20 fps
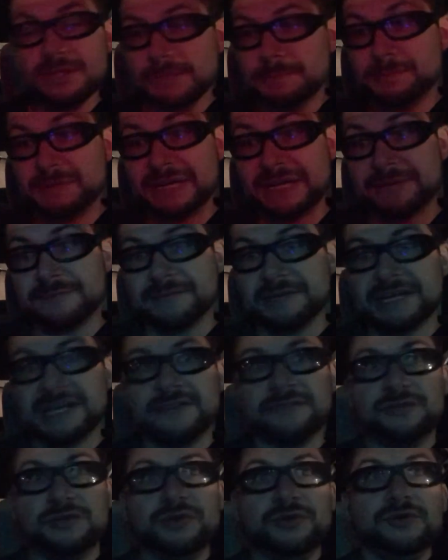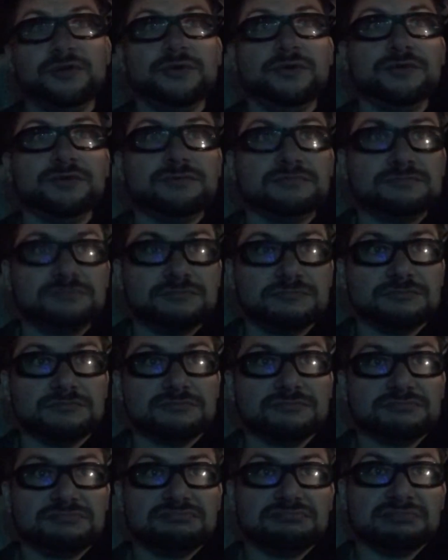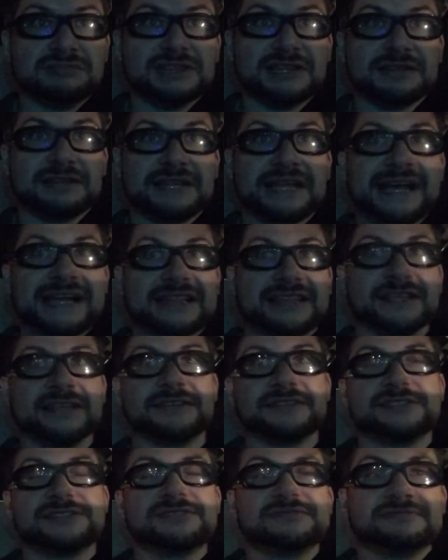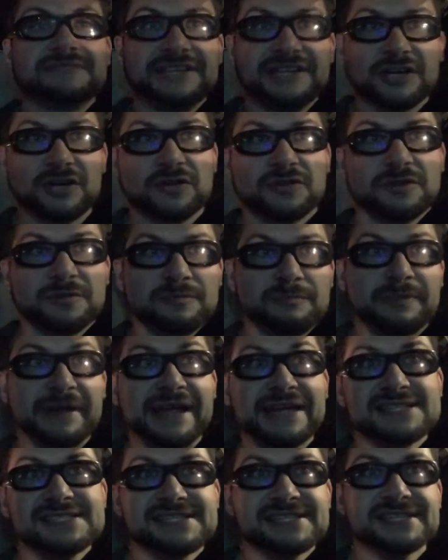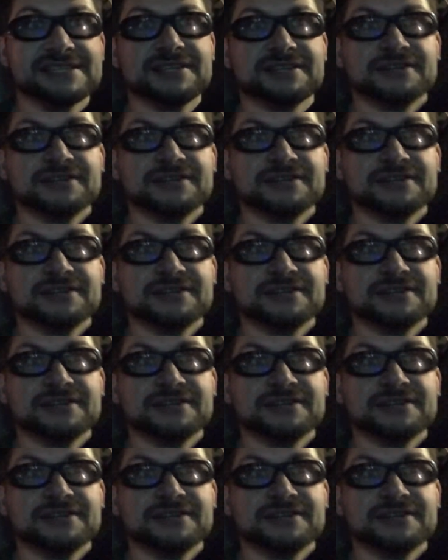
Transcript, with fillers: But if you lack this, you know, the basic